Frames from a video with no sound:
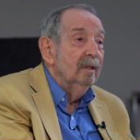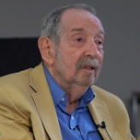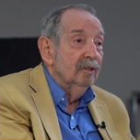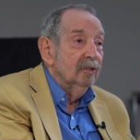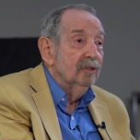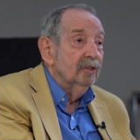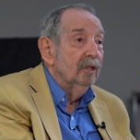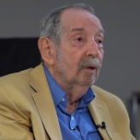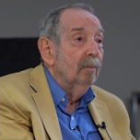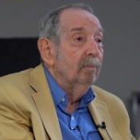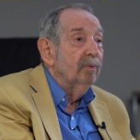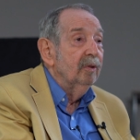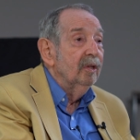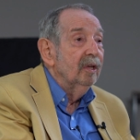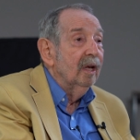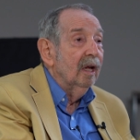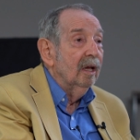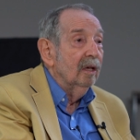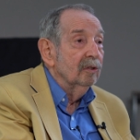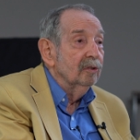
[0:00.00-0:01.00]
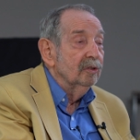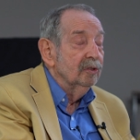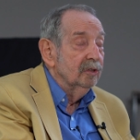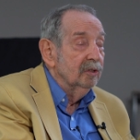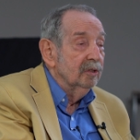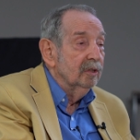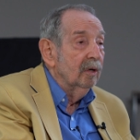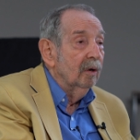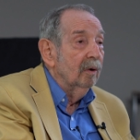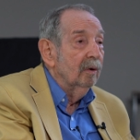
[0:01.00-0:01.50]
Something else
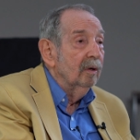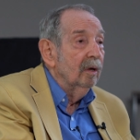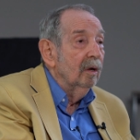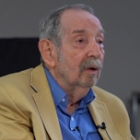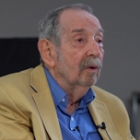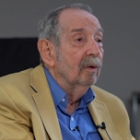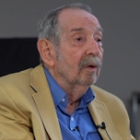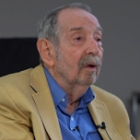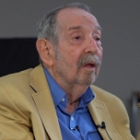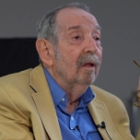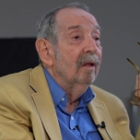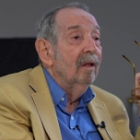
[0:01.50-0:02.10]
is going on.